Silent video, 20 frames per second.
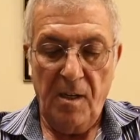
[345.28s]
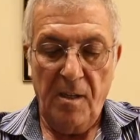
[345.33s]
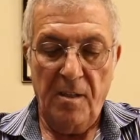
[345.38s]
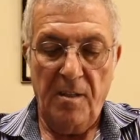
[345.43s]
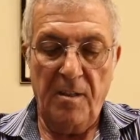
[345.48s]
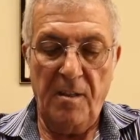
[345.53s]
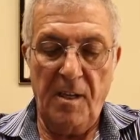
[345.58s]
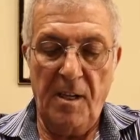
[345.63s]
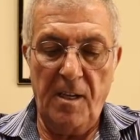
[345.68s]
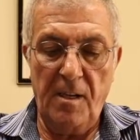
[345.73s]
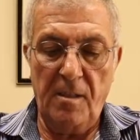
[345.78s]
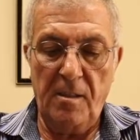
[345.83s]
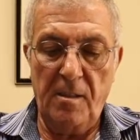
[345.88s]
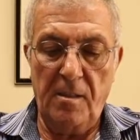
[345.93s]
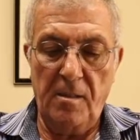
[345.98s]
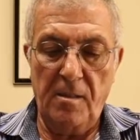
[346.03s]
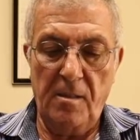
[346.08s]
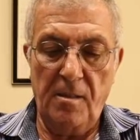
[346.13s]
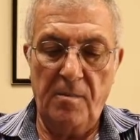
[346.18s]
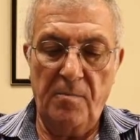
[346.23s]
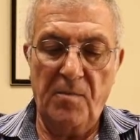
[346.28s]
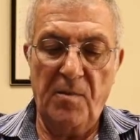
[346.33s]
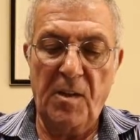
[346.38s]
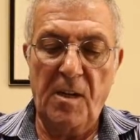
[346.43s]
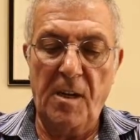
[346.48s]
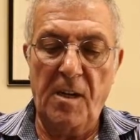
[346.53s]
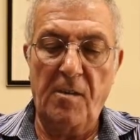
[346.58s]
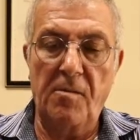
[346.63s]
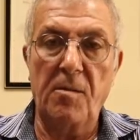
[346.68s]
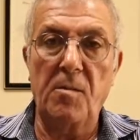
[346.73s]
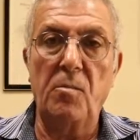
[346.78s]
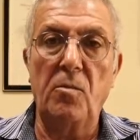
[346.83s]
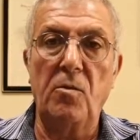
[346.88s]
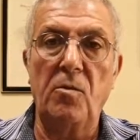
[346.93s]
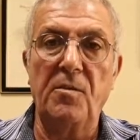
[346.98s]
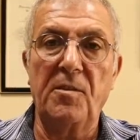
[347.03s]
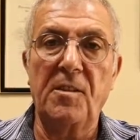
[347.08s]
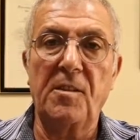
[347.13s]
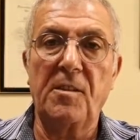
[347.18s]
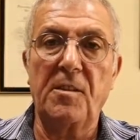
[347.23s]
Then I
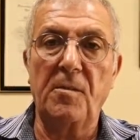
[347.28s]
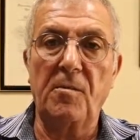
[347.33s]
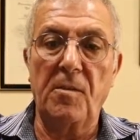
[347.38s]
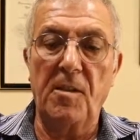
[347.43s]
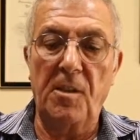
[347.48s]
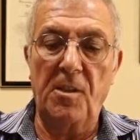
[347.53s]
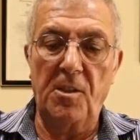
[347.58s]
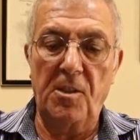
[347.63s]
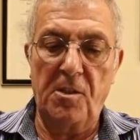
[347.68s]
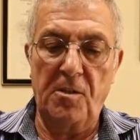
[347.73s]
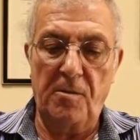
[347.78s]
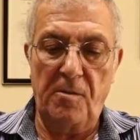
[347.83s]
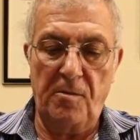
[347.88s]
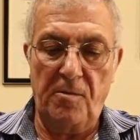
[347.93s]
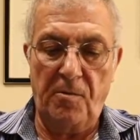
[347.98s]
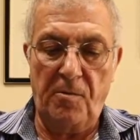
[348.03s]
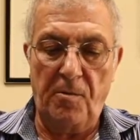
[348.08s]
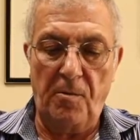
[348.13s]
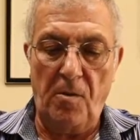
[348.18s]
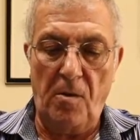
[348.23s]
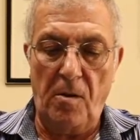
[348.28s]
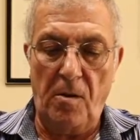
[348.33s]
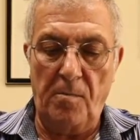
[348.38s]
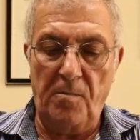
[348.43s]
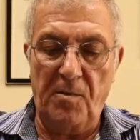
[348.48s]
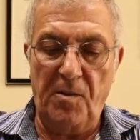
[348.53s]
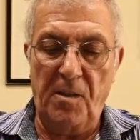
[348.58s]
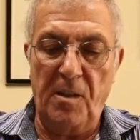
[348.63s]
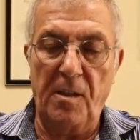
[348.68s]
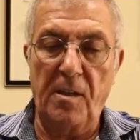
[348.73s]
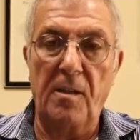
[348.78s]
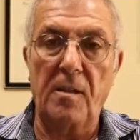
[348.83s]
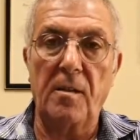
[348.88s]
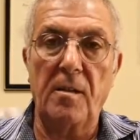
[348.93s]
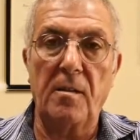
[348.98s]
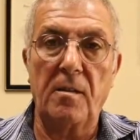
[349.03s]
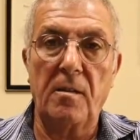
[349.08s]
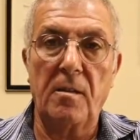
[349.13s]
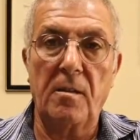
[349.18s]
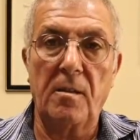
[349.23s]
remove the syringe from the
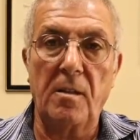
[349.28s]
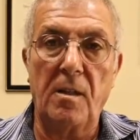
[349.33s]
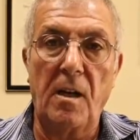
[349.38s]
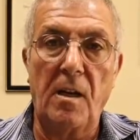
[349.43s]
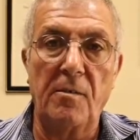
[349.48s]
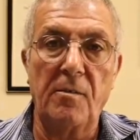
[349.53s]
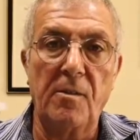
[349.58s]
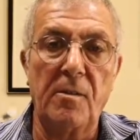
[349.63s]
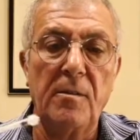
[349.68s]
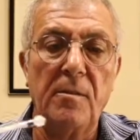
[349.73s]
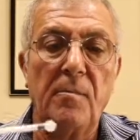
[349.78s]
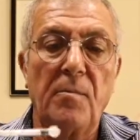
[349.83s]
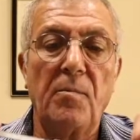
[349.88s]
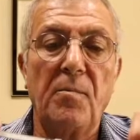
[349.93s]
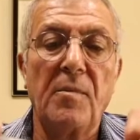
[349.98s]
cover